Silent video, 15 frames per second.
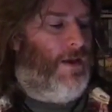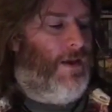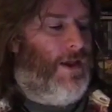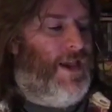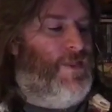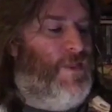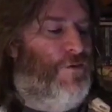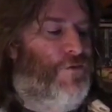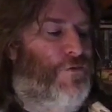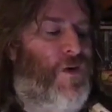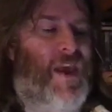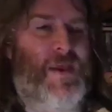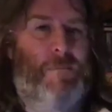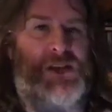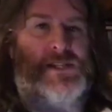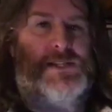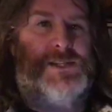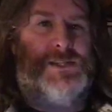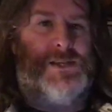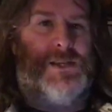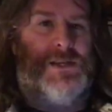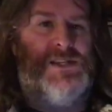In the
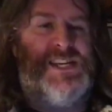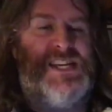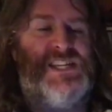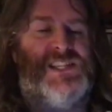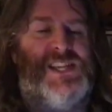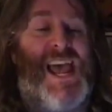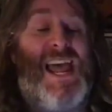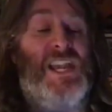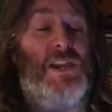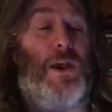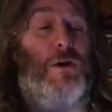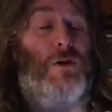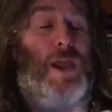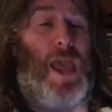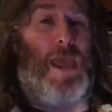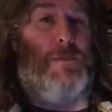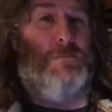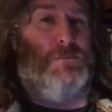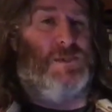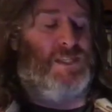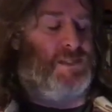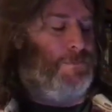famous Nintendo
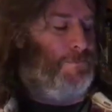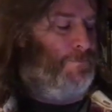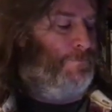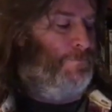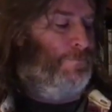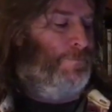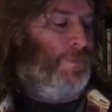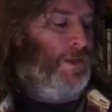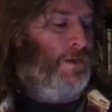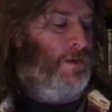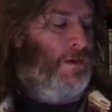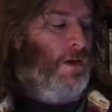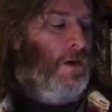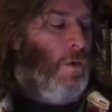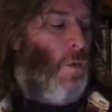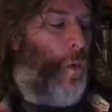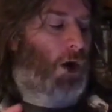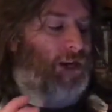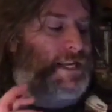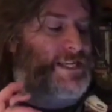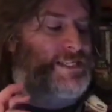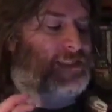games,
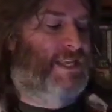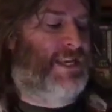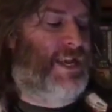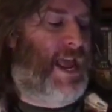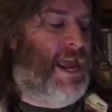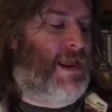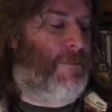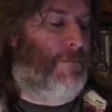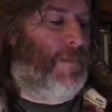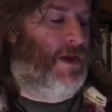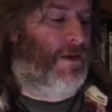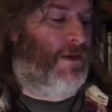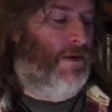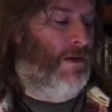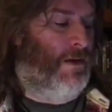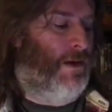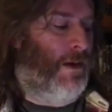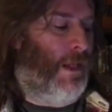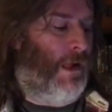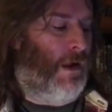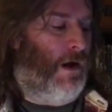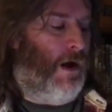what is the name
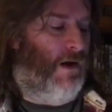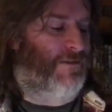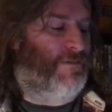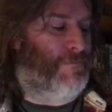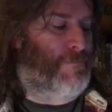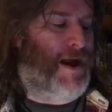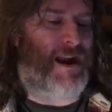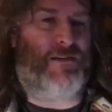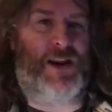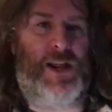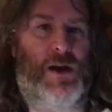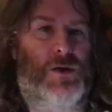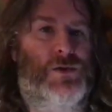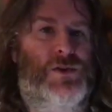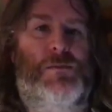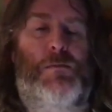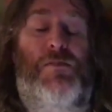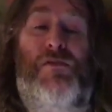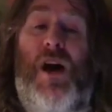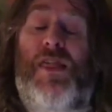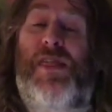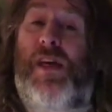of Mario's
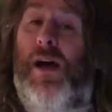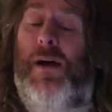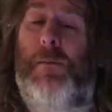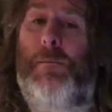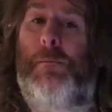brother?